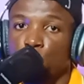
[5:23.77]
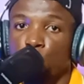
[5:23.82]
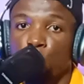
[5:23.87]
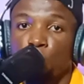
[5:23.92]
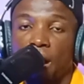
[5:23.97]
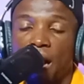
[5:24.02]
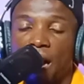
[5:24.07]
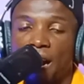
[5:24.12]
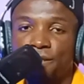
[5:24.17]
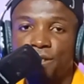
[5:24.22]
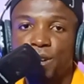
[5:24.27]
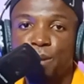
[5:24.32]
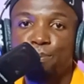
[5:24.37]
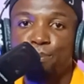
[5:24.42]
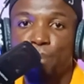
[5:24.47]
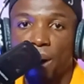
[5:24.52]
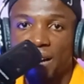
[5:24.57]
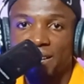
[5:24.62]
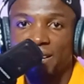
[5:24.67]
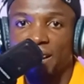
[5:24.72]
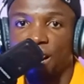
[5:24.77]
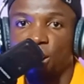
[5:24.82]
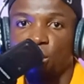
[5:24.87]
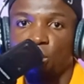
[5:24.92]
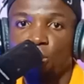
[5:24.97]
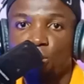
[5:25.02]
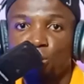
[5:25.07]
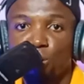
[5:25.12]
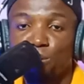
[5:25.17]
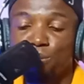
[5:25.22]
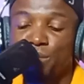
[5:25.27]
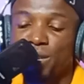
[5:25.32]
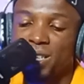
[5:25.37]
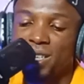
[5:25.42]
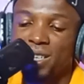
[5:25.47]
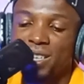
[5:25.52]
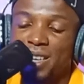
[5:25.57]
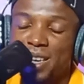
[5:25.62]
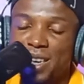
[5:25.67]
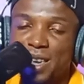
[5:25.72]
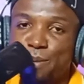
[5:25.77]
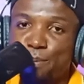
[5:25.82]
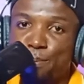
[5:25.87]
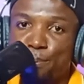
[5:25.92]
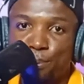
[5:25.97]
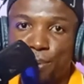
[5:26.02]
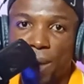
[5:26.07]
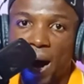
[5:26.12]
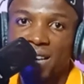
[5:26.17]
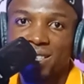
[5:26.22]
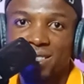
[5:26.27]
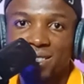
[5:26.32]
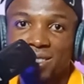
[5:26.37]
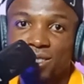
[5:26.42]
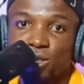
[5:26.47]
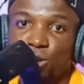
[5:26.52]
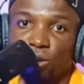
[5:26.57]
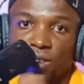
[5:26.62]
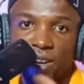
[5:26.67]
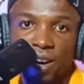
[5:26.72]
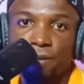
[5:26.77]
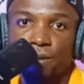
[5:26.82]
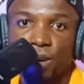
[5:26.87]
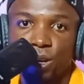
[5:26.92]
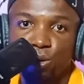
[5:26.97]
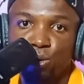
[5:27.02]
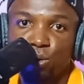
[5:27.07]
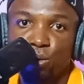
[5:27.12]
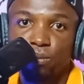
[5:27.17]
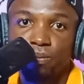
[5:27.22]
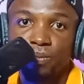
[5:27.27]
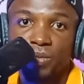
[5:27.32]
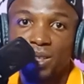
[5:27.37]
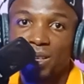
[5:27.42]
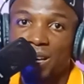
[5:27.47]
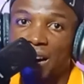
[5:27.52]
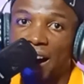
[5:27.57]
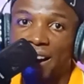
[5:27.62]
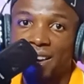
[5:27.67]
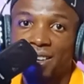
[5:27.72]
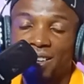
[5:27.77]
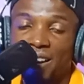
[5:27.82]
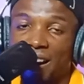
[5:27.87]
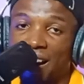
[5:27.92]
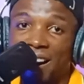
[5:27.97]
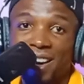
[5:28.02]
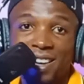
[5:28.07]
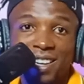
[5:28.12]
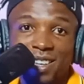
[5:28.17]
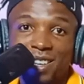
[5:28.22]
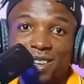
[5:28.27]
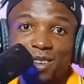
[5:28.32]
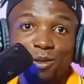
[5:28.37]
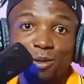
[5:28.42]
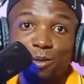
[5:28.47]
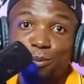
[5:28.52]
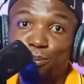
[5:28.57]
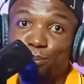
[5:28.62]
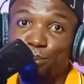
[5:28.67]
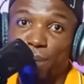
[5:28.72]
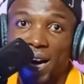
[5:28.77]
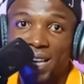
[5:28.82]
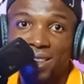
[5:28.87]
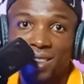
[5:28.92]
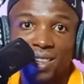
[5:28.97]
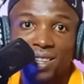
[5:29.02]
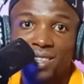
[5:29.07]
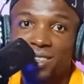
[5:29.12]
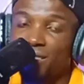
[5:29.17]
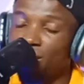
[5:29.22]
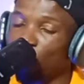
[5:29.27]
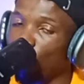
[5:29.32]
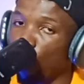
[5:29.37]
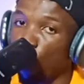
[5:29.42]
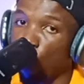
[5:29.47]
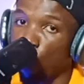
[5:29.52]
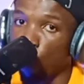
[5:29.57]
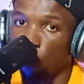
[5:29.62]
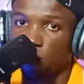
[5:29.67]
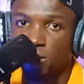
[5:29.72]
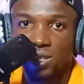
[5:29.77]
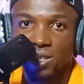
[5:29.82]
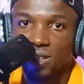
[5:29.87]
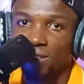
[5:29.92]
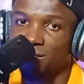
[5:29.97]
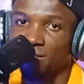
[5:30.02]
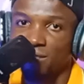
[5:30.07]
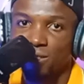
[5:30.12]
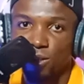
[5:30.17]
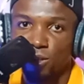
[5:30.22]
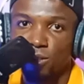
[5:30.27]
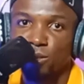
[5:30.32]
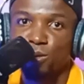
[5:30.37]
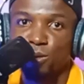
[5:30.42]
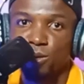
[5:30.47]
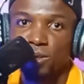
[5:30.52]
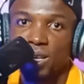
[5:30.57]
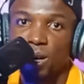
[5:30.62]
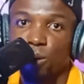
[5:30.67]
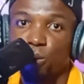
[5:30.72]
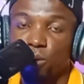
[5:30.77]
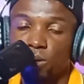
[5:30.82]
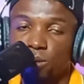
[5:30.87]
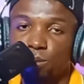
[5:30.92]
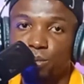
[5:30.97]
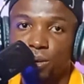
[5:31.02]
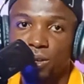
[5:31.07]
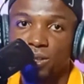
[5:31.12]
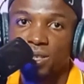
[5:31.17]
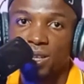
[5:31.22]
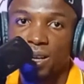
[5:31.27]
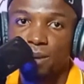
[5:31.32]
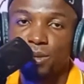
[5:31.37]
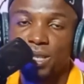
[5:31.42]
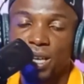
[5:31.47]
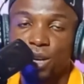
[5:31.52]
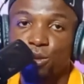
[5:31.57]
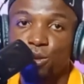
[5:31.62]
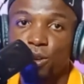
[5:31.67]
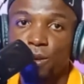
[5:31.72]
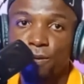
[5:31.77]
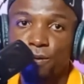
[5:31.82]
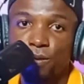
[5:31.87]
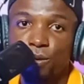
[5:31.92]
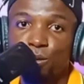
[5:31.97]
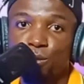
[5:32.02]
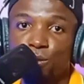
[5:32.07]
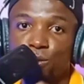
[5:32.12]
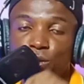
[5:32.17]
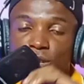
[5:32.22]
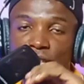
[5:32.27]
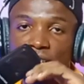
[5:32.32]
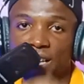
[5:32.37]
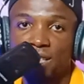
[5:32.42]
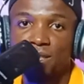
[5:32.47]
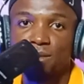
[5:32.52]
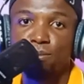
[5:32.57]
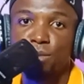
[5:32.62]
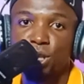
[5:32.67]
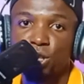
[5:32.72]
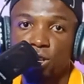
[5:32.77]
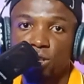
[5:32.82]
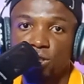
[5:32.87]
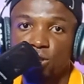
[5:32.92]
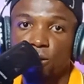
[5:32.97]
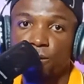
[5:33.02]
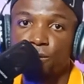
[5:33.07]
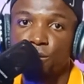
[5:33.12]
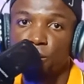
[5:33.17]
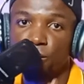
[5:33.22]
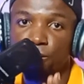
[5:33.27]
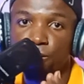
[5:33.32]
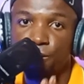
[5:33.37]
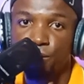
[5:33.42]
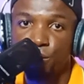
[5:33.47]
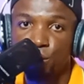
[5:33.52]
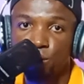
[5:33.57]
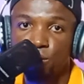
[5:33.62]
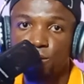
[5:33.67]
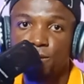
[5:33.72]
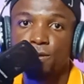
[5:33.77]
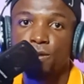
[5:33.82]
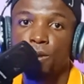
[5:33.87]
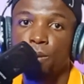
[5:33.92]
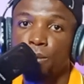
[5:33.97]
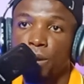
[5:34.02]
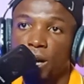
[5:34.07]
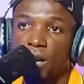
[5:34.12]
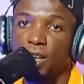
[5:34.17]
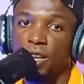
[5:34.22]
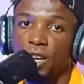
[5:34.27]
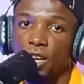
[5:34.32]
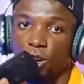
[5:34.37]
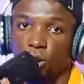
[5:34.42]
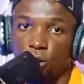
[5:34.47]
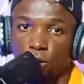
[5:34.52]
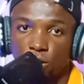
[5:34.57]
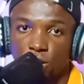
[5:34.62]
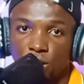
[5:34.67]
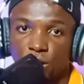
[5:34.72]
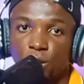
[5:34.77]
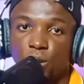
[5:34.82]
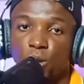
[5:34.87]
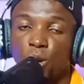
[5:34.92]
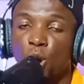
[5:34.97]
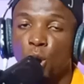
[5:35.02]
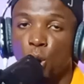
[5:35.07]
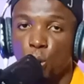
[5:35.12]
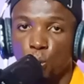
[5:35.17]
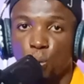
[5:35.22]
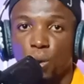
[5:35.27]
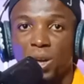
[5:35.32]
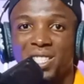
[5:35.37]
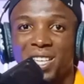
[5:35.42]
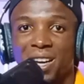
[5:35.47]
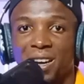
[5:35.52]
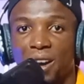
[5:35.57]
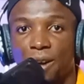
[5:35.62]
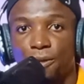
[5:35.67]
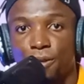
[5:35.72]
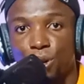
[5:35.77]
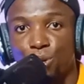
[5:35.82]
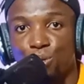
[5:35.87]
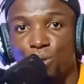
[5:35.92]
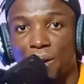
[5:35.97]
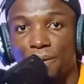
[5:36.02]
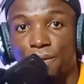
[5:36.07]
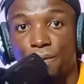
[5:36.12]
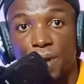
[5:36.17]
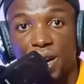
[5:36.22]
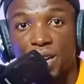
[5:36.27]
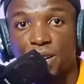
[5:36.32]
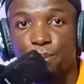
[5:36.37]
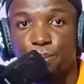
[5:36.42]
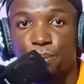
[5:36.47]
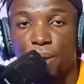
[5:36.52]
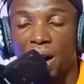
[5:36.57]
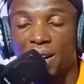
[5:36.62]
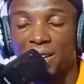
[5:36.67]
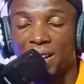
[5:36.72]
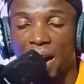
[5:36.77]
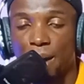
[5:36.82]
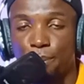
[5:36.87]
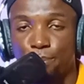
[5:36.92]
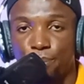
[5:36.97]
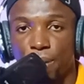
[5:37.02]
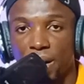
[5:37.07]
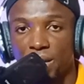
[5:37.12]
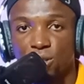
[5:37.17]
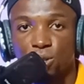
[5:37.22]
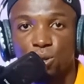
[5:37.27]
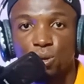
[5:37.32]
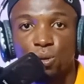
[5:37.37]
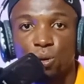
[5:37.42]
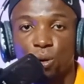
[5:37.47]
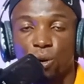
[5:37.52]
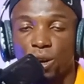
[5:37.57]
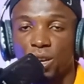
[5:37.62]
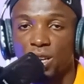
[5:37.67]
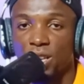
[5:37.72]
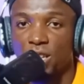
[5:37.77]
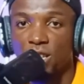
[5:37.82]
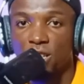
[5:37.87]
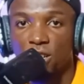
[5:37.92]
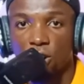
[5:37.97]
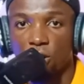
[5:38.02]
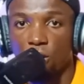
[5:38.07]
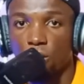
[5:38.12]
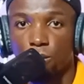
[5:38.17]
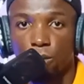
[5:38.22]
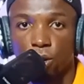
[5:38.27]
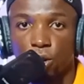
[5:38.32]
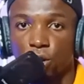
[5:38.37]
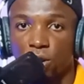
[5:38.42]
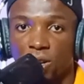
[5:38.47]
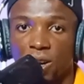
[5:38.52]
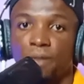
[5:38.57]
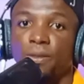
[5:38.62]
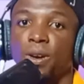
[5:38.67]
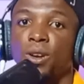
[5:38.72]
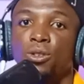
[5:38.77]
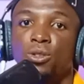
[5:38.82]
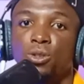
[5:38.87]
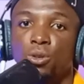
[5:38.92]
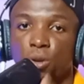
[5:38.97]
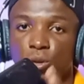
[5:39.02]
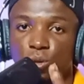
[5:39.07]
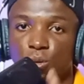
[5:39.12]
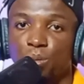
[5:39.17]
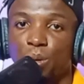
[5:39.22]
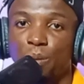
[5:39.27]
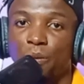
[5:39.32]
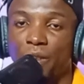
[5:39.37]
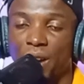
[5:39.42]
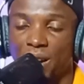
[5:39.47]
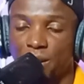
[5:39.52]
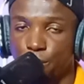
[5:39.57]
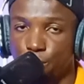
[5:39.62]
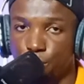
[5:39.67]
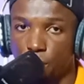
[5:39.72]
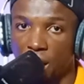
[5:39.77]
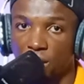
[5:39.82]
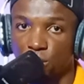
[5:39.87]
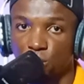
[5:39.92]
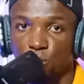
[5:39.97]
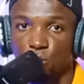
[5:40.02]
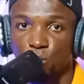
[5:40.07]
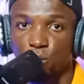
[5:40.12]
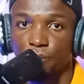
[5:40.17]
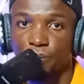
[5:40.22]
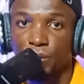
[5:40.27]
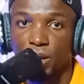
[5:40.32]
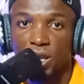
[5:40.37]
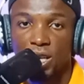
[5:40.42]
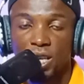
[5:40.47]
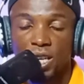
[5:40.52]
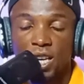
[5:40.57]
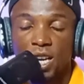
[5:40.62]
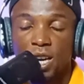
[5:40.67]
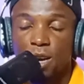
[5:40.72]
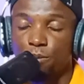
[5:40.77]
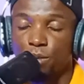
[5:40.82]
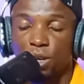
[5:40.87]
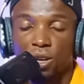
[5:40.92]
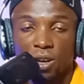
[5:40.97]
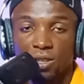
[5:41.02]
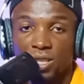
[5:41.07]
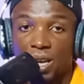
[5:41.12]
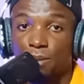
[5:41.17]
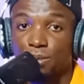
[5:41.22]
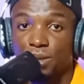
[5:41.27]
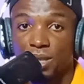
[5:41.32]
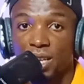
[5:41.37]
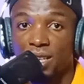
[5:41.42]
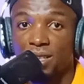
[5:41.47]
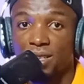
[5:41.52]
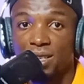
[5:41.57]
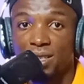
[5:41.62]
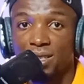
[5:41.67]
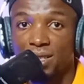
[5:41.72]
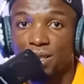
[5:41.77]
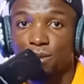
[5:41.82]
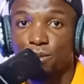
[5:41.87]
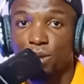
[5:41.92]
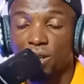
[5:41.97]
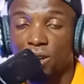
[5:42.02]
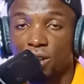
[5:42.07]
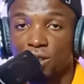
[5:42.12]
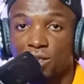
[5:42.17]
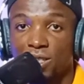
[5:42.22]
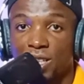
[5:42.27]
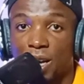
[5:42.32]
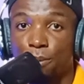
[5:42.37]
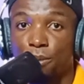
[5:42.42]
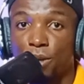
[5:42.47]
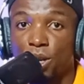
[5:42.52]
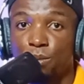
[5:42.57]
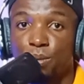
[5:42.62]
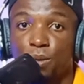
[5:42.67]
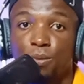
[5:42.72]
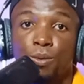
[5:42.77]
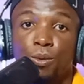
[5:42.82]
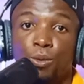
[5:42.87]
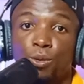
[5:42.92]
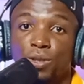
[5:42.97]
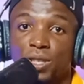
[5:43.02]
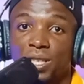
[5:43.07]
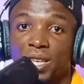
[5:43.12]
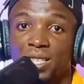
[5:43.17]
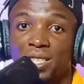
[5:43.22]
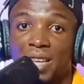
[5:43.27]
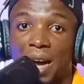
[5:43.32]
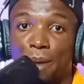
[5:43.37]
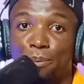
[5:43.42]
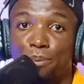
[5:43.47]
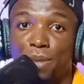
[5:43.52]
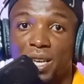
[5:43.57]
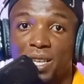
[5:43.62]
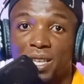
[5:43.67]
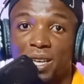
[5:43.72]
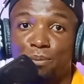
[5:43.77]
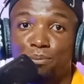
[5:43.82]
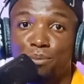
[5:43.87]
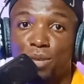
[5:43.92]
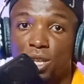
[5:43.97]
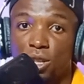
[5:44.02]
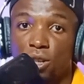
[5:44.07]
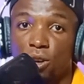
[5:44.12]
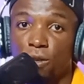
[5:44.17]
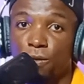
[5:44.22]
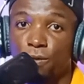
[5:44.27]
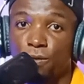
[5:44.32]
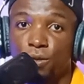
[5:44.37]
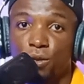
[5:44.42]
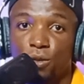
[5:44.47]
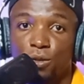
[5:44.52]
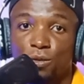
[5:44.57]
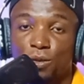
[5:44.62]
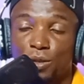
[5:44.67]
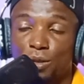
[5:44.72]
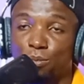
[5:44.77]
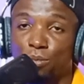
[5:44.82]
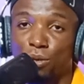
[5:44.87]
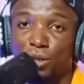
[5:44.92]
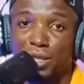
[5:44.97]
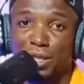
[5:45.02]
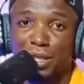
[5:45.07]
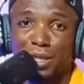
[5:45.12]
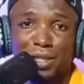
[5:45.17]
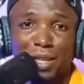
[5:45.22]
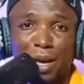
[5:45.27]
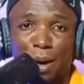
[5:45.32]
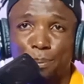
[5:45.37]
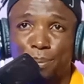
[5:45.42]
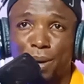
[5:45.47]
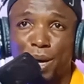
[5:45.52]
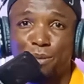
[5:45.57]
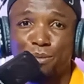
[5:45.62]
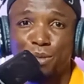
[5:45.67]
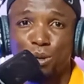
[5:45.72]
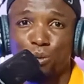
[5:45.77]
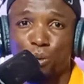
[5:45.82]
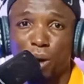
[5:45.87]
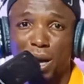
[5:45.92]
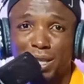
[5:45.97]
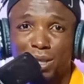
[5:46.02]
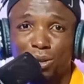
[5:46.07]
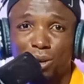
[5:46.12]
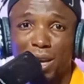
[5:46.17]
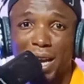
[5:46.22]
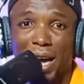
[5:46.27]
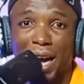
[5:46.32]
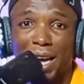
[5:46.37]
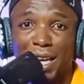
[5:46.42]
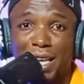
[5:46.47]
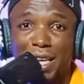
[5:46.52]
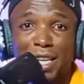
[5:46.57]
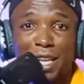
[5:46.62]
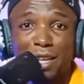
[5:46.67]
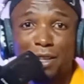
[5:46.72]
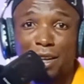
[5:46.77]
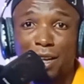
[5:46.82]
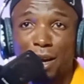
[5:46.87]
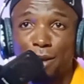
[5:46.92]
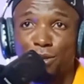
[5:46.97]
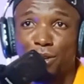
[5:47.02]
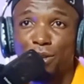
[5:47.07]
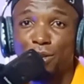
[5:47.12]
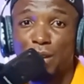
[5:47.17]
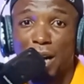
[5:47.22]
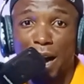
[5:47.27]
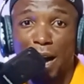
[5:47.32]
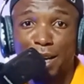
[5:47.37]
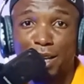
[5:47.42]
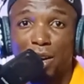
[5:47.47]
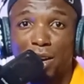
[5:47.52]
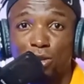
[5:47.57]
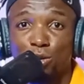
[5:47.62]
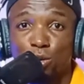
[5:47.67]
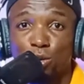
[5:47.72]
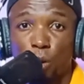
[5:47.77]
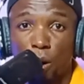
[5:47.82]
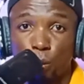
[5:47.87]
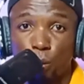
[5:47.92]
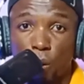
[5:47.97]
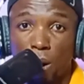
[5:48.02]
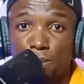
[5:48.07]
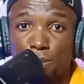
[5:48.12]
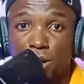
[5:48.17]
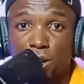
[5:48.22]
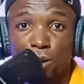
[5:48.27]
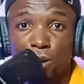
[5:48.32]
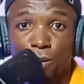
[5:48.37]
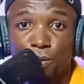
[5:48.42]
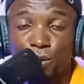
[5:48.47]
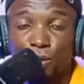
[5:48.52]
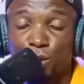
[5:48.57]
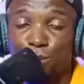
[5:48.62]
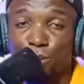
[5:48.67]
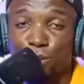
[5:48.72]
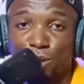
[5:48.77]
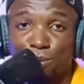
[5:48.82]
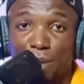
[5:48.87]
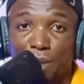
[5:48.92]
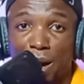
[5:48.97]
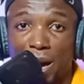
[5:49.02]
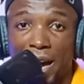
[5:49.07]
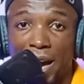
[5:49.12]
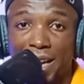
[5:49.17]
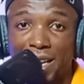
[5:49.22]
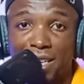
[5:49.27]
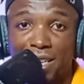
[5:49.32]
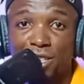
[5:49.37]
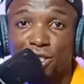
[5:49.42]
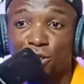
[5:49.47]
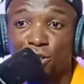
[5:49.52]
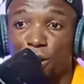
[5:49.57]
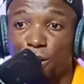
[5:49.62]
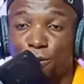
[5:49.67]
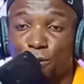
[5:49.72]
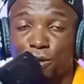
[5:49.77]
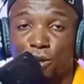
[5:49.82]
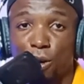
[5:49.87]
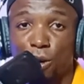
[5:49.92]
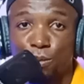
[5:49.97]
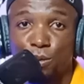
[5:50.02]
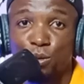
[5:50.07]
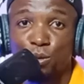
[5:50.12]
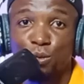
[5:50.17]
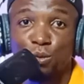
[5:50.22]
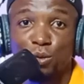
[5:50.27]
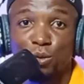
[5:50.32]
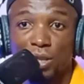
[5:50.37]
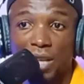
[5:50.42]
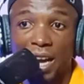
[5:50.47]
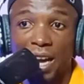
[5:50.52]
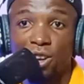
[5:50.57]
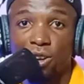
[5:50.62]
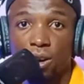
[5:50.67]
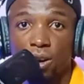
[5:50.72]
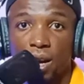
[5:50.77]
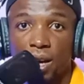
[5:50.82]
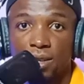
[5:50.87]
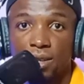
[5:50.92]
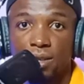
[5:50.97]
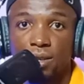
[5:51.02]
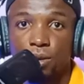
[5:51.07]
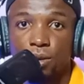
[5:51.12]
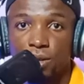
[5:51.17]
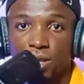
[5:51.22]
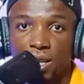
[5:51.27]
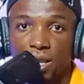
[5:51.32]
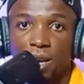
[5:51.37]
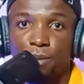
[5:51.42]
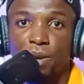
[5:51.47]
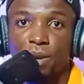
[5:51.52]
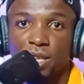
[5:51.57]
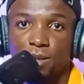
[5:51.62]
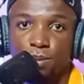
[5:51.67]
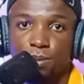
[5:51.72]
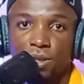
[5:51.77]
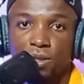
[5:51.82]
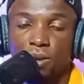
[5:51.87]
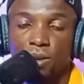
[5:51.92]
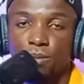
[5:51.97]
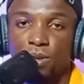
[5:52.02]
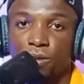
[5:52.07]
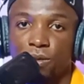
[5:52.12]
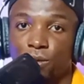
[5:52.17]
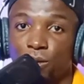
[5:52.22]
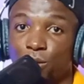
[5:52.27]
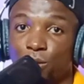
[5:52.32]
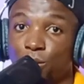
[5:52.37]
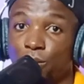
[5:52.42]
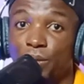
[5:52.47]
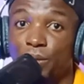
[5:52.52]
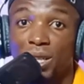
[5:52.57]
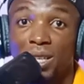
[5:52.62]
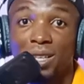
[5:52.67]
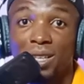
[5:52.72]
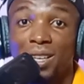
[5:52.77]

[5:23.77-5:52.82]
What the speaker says: So every bad economy impacts your revenue, either badly or worstly. Sorry to use that word, but let me tell you, if you get majority of your views from a country where their revenue are very bad, I bet your income or your revenue is going to be very bad too. Because I'm saying this thing because there are many people who says I make 1 million views, but they are paying me $1. I got 1 million views, but my earning is not even up to $10. Okay, let me explain something for you.